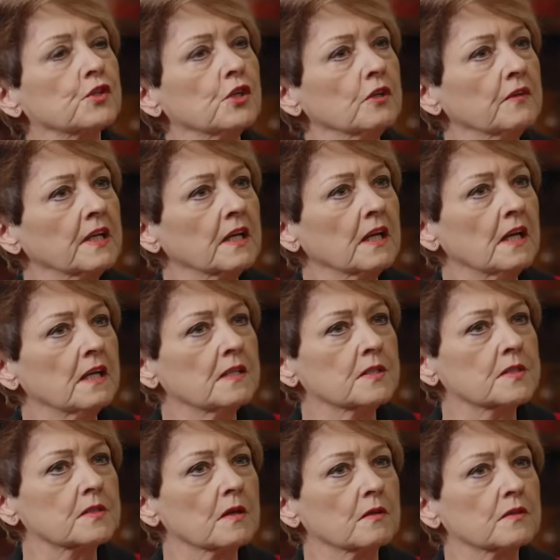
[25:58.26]
Turing
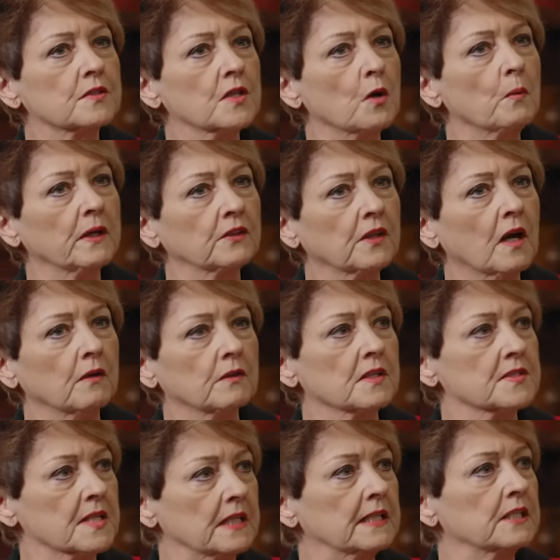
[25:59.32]
is so well known
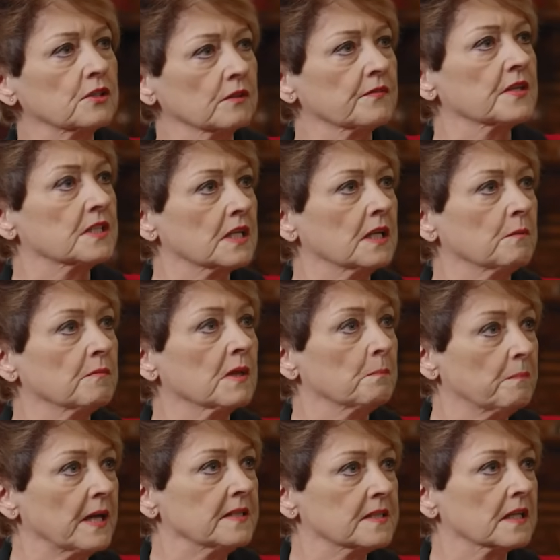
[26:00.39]
as the leader of the team that
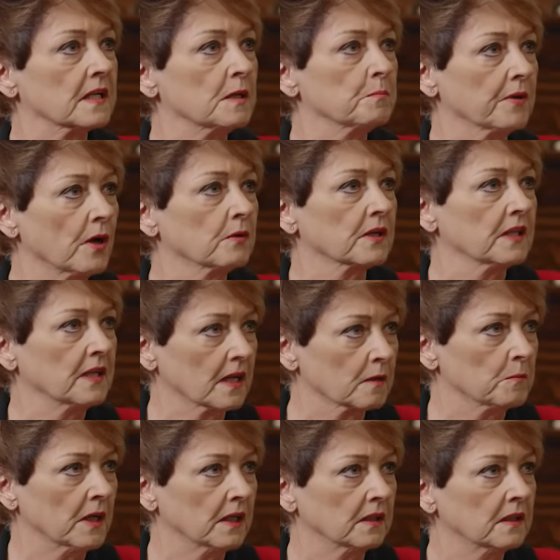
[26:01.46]
basically broke
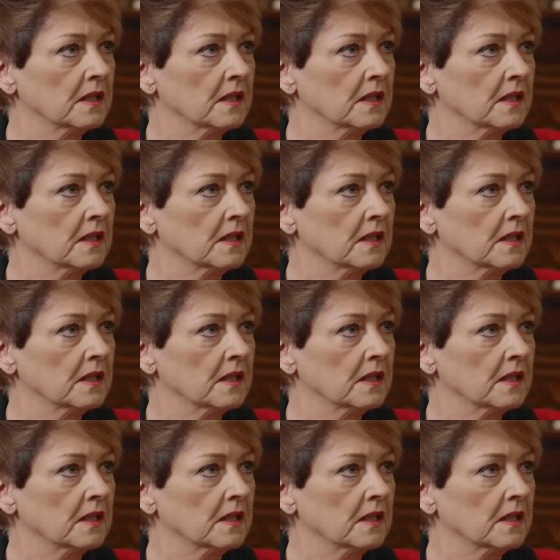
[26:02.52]
Enigma.